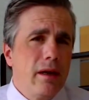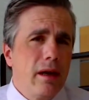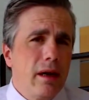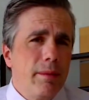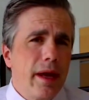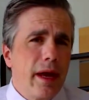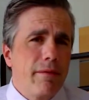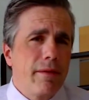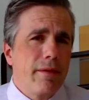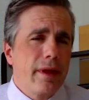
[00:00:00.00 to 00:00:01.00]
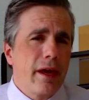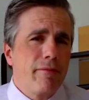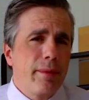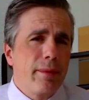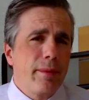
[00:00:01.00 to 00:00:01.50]
on behalf of the
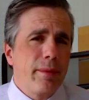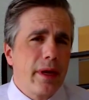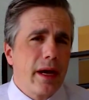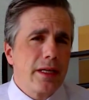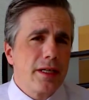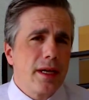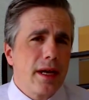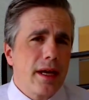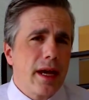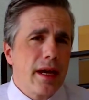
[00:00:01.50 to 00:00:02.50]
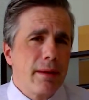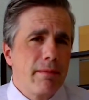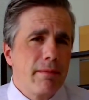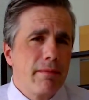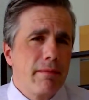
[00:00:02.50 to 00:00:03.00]
FBI and CIA.